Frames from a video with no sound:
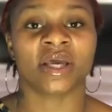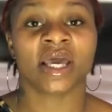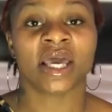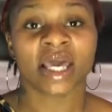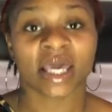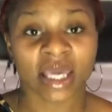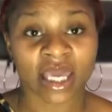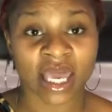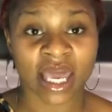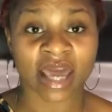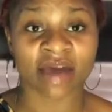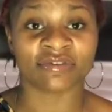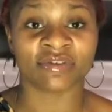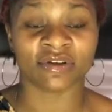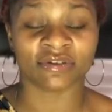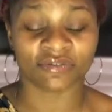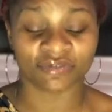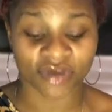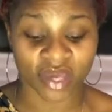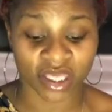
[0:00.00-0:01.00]
and having
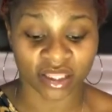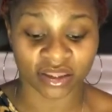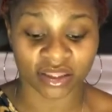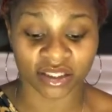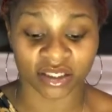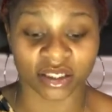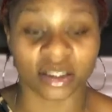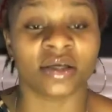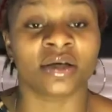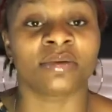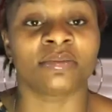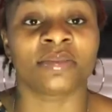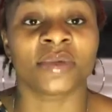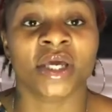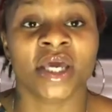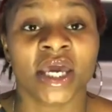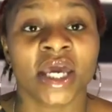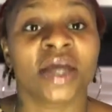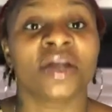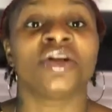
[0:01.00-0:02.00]
faith in him
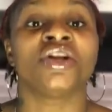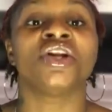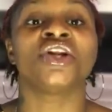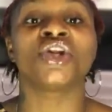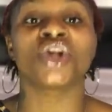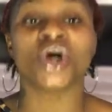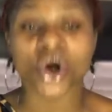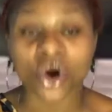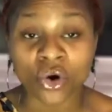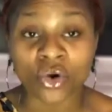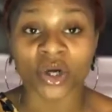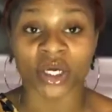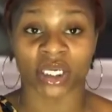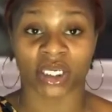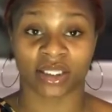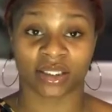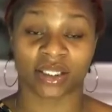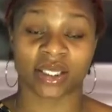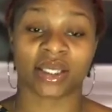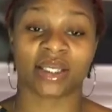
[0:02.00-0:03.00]
and
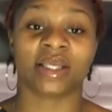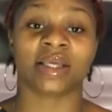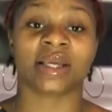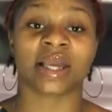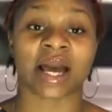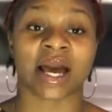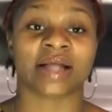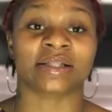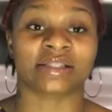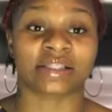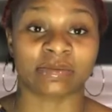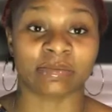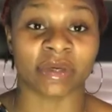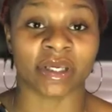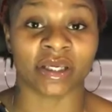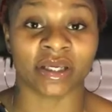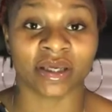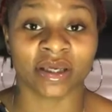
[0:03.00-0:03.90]
knowing that he got me.